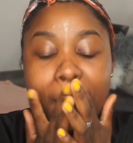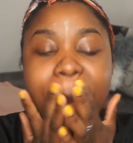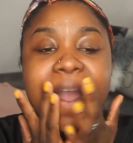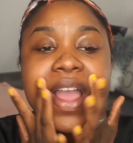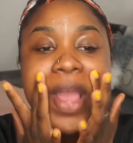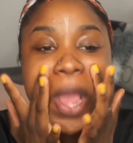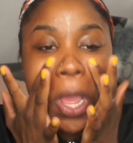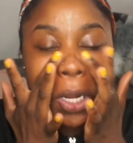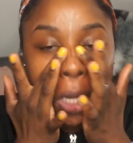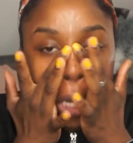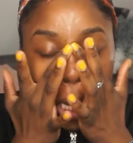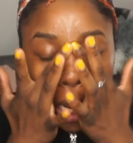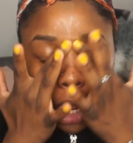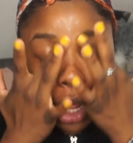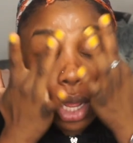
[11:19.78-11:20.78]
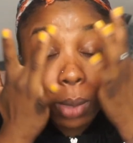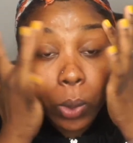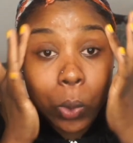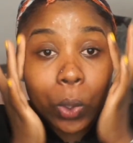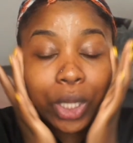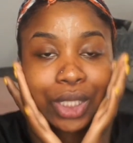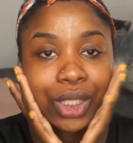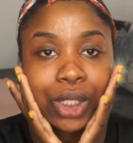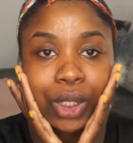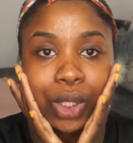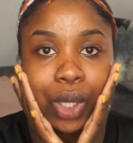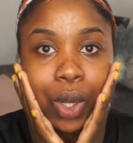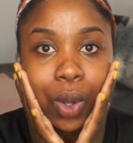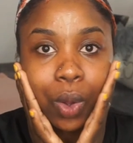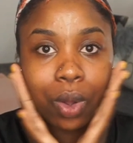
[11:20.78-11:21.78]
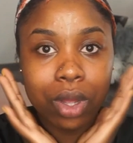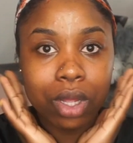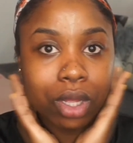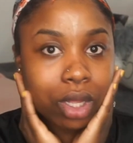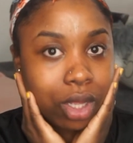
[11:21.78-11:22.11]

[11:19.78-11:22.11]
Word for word: and I'm going to go